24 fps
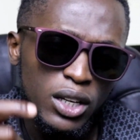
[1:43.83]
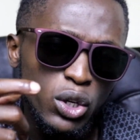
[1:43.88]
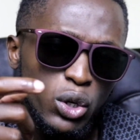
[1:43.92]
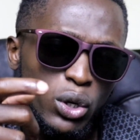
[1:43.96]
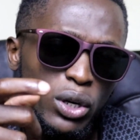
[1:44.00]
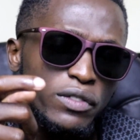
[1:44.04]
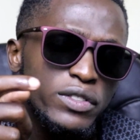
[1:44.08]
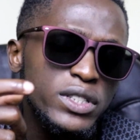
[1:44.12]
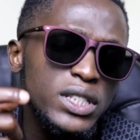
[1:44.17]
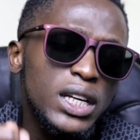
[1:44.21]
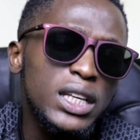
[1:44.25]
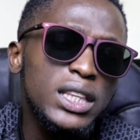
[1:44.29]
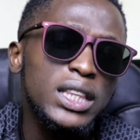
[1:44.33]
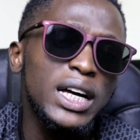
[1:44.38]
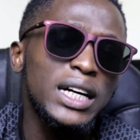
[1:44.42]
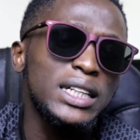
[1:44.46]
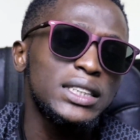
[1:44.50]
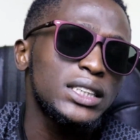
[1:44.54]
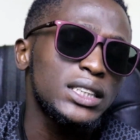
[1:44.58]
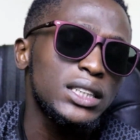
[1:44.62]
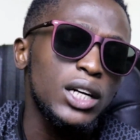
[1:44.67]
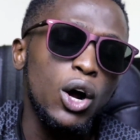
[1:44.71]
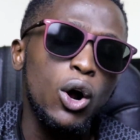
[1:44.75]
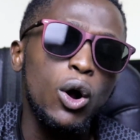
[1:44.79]
you have seen
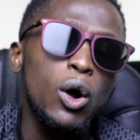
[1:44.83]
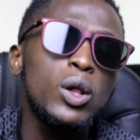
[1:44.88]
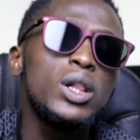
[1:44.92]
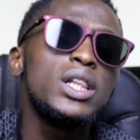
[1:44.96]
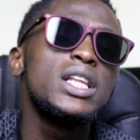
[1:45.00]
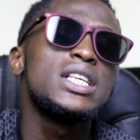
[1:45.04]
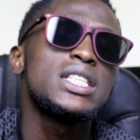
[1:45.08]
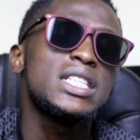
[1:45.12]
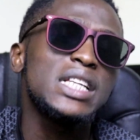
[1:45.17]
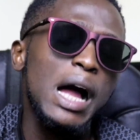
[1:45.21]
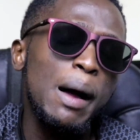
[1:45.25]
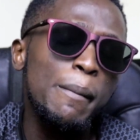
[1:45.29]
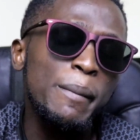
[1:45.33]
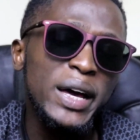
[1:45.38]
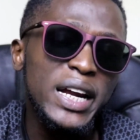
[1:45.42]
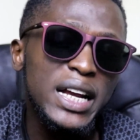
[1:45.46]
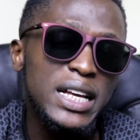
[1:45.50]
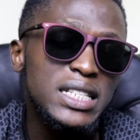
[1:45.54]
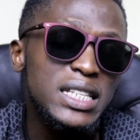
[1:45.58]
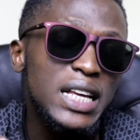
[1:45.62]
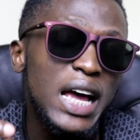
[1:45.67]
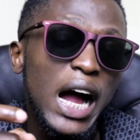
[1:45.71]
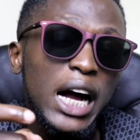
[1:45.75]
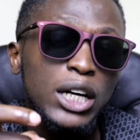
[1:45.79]
that all these
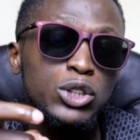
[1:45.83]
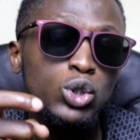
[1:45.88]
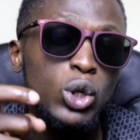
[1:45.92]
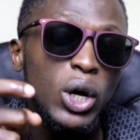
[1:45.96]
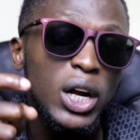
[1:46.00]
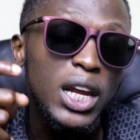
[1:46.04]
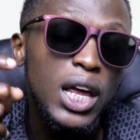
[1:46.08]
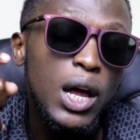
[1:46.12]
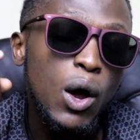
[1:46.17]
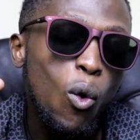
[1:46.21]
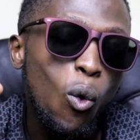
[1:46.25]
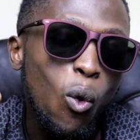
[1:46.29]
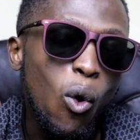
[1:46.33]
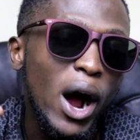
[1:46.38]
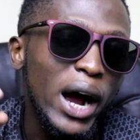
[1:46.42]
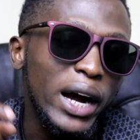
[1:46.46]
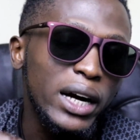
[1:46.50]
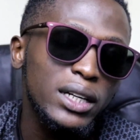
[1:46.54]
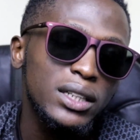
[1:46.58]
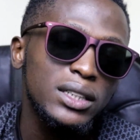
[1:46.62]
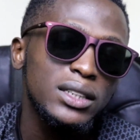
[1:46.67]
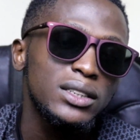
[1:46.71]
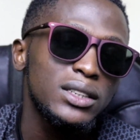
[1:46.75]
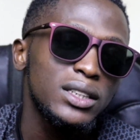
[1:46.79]
cameras actually
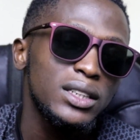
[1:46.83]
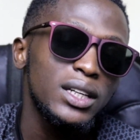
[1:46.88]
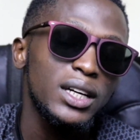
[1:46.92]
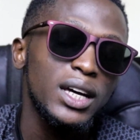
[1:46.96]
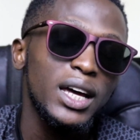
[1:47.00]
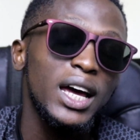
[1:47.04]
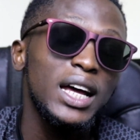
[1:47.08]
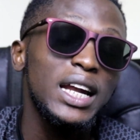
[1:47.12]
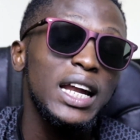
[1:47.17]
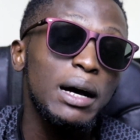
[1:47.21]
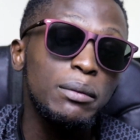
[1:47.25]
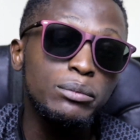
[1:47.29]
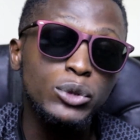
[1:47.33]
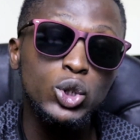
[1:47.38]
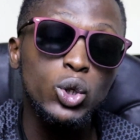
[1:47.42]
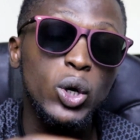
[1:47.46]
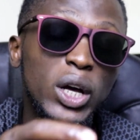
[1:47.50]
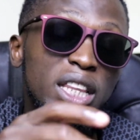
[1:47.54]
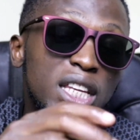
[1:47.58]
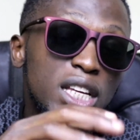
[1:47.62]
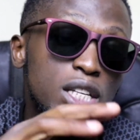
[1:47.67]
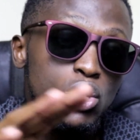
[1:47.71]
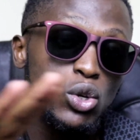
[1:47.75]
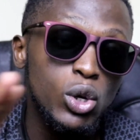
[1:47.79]
work. And I'm
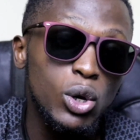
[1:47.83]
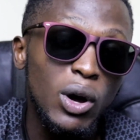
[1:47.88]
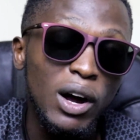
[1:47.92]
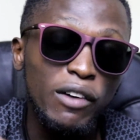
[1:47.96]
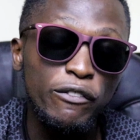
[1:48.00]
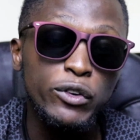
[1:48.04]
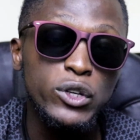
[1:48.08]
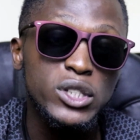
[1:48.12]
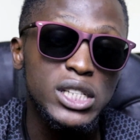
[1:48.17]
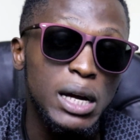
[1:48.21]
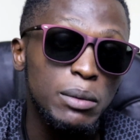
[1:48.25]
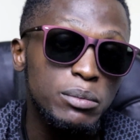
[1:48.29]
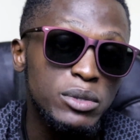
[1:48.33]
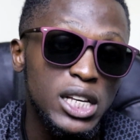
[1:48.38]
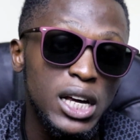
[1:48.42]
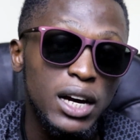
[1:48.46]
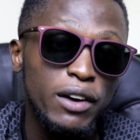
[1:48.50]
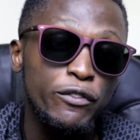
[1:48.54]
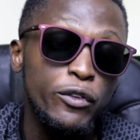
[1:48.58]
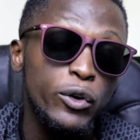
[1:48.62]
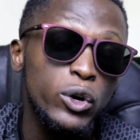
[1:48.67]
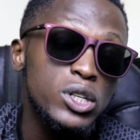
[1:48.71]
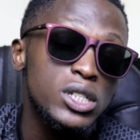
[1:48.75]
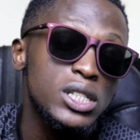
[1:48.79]
sure this will work for
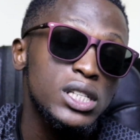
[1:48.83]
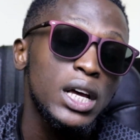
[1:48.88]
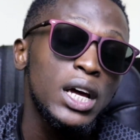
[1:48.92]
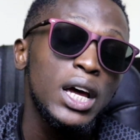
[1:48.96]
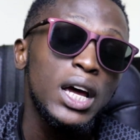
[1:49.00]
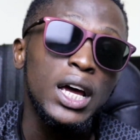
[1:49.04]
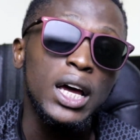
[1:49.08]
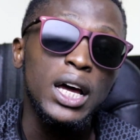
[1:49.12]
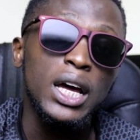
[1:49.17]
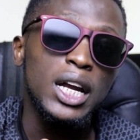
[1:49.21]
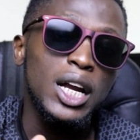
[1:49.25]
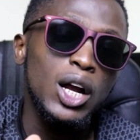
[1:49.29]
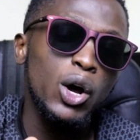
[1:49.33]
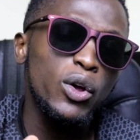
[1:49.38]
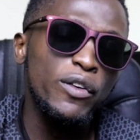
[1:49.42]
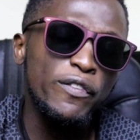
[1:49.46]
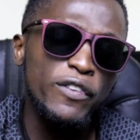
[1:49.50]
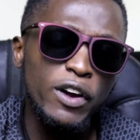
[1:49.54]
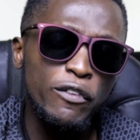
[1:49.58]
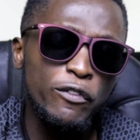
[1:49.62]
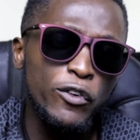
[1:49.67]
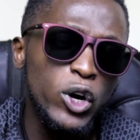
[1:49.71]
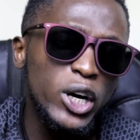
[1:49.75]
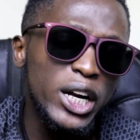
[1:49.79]
Samsung phones. Now, if
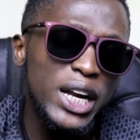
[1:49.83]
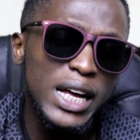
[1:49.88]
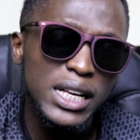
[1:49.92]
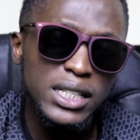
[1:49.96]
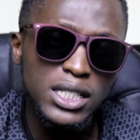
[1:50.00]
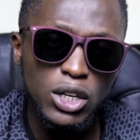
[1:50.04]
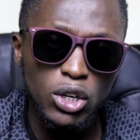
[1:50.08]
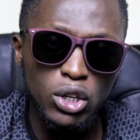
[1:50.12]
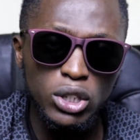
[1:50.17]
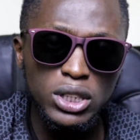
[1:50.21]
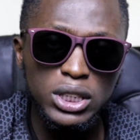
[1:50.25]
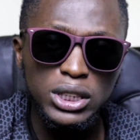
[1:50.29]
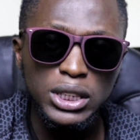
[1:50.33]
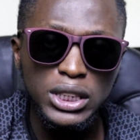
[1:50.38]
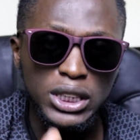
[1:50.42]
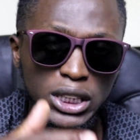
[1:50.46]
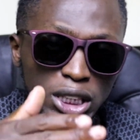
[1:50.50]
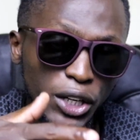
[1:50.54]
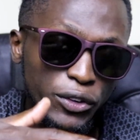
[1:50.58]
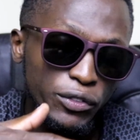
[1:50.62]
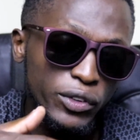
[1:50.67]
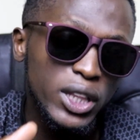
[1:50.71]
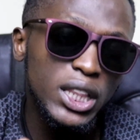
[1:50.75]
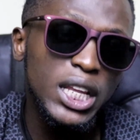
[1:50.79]
your phone does not
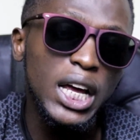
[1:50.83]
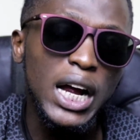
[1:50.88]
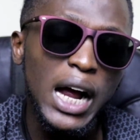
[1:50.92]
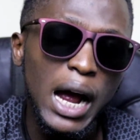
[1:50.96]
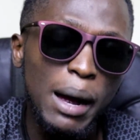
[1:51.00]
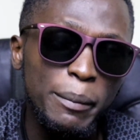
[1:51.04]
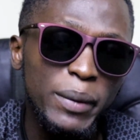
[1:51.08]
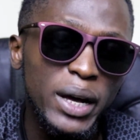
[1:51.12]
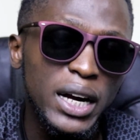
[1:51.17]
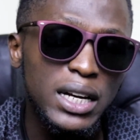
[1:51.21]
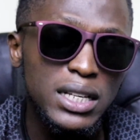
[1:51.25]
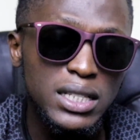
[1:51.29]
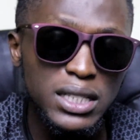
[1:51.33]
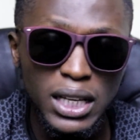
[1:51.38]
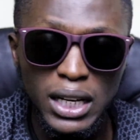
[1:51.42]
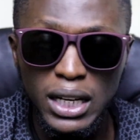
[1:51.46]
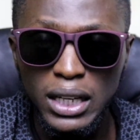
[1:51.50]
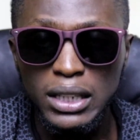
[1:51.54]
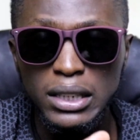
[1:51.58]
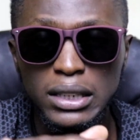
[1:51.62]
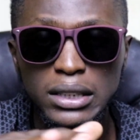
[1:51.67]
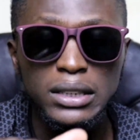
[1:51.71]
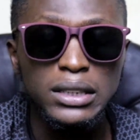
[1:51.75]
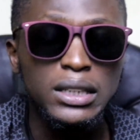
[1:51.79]
shift the cameras,
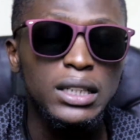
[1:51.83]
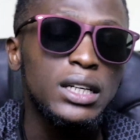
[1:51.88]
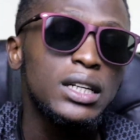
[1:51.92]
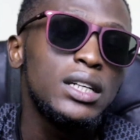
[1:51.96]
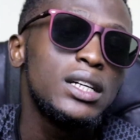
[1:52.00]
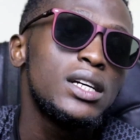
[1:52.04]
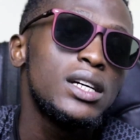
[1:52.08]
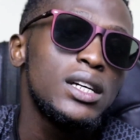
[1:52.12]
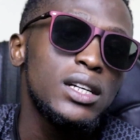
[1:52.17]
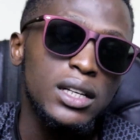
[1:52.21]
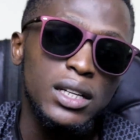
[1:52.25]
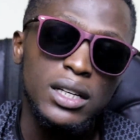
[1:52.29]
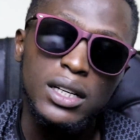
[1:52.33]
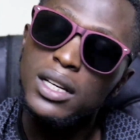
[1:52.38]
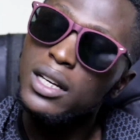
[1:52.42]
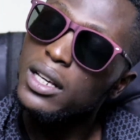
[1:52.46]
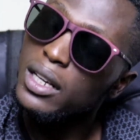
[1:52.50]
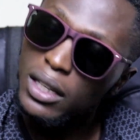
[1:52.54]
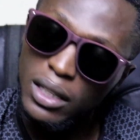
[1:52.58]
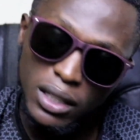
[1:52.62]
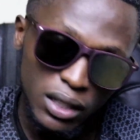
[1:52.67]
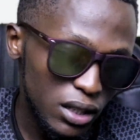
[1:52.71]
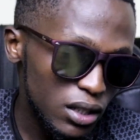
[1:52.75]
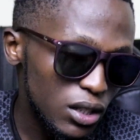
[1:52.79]
then
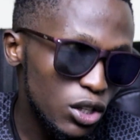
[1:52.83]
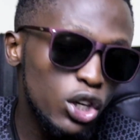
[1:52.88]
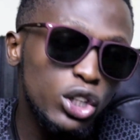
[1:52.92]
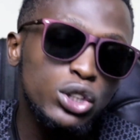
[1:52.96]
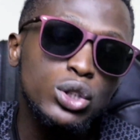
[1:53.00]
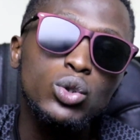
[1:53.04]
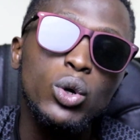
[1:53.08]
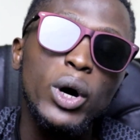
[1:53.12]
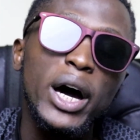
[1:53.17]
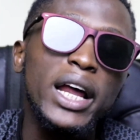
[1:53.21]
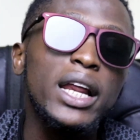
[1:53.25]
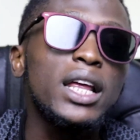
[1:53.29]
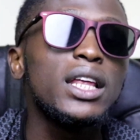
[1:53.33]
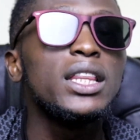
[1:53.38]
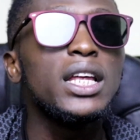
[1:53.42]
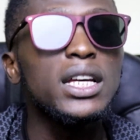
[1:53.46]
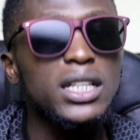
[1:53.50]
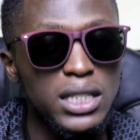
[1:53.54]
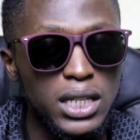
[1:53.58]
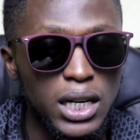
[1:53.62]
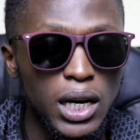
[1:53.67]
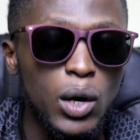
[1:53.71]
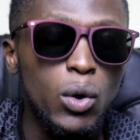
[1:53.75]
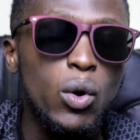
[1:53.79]
don't worry,
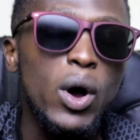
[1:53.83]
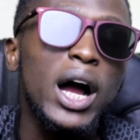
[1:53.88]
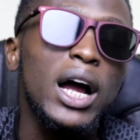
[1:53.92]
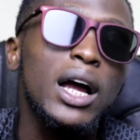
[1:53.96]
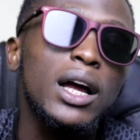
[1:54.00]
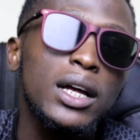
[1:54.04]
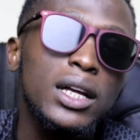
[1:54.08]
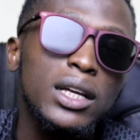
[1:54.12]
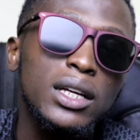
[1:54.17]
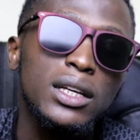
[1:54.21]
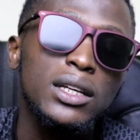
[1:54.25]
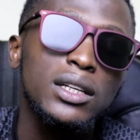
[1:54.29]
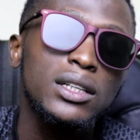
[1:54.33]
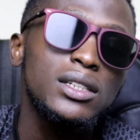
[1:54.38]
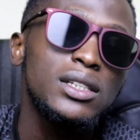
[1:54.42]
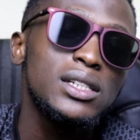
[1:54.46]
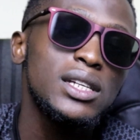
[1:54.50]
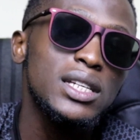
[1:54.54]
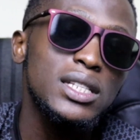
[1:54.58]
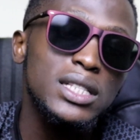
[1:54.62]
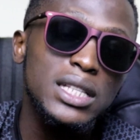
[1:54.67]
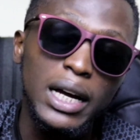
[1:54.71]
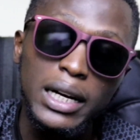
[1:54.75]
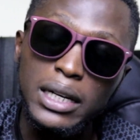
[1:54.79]
they still work.
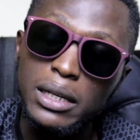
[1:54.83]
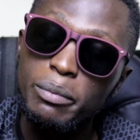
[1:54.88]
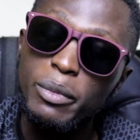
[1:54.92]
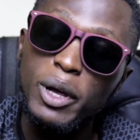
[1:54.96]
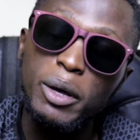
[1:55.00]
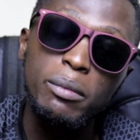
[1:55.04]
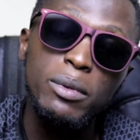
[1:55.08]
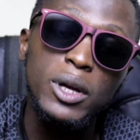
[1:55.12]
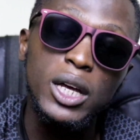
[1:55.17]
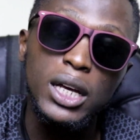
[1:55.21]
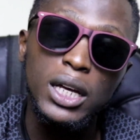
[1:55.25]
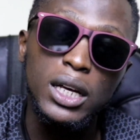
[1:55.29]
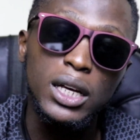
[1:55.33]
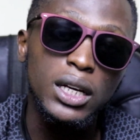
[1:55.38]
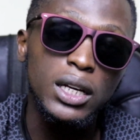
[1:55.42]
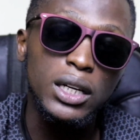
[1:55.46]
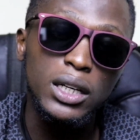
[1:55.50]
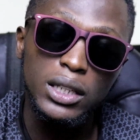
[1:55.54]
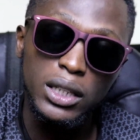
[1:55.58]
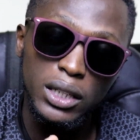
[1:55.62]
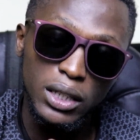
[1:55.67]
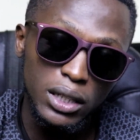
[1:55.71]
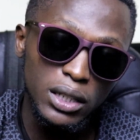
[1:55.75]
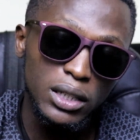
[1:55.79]
Just that
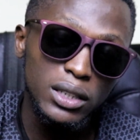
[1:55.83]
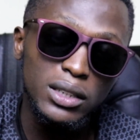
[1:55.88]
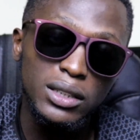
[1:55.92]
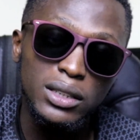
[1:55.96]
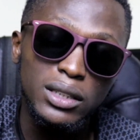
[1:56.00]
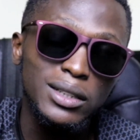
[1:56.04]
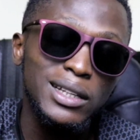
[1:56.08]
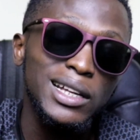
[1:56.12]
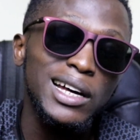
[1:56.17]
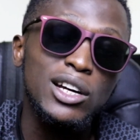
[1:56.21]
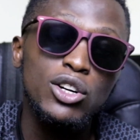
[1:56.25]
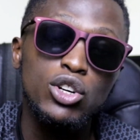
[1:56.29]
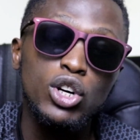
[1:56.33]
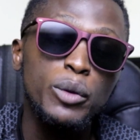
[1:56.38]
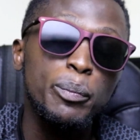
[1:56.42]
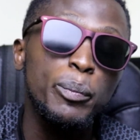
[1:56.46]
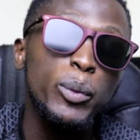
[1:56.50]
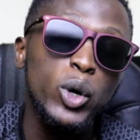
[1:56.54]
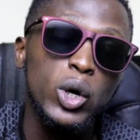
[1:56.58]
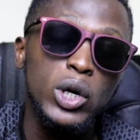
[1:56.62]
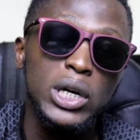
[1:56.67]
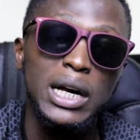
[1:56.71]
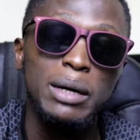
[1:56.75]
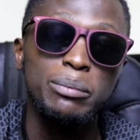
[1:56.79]
maybe they are not
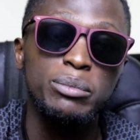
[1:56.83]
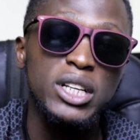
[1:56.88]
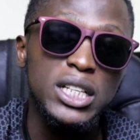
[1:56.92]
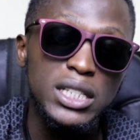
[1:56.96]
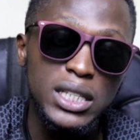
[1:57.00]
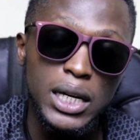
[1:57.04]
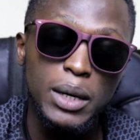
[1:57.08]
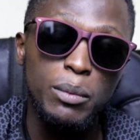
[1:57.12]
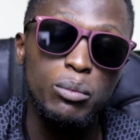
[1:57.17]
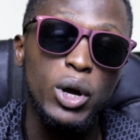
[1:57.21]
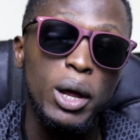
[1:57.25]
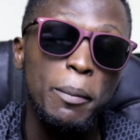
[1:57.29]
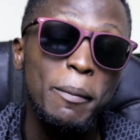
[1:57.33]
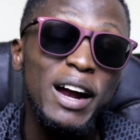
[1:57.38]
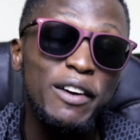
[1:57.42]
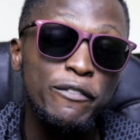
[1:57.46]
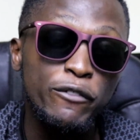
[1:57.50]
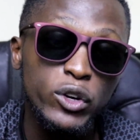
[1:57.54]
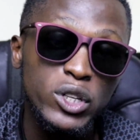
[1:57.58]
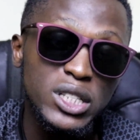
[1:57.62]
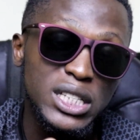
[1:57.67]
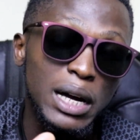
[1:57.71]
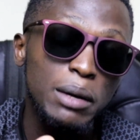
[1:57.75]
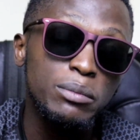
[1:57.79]
programmed the same way.
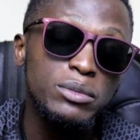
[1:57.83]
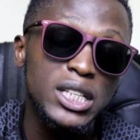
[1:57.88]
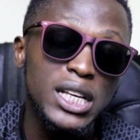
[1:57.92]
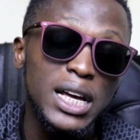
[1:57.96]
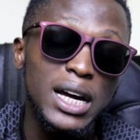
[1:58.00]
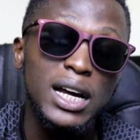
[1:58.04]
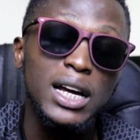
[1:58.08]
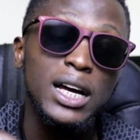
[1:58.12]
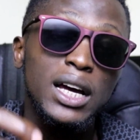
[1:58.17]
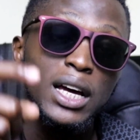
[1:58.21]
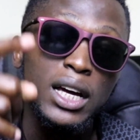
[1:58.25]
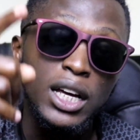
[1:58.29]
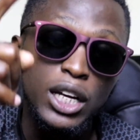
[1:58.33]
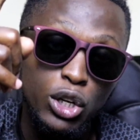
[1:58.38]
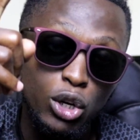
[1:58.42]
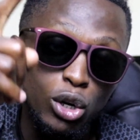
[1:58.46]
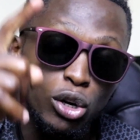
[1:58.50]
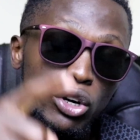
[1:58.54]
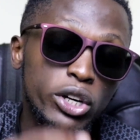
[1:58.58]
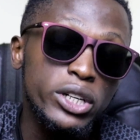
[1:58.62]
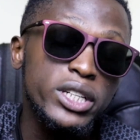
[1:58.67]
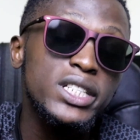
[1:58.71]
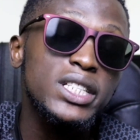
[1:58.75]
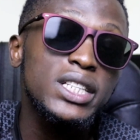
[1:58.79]
But for Samsung,
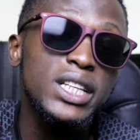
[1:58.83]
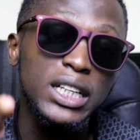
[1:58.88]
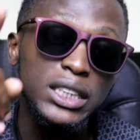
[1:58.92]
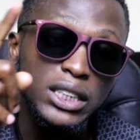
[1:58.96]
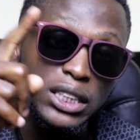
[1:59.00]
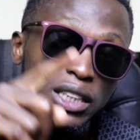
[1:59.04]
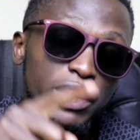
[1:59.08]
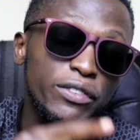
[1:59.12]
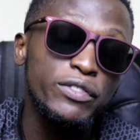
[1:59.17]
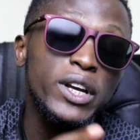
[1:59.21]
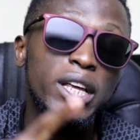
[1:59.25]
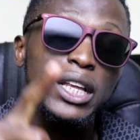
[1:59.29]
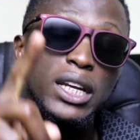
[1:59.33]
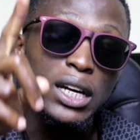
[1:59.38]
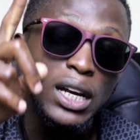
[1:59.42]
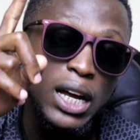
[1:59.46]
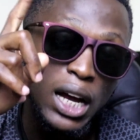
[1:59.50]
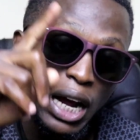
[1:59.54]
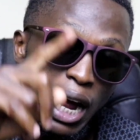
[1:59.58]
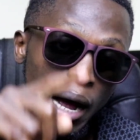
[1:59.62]
you'll notice the shift in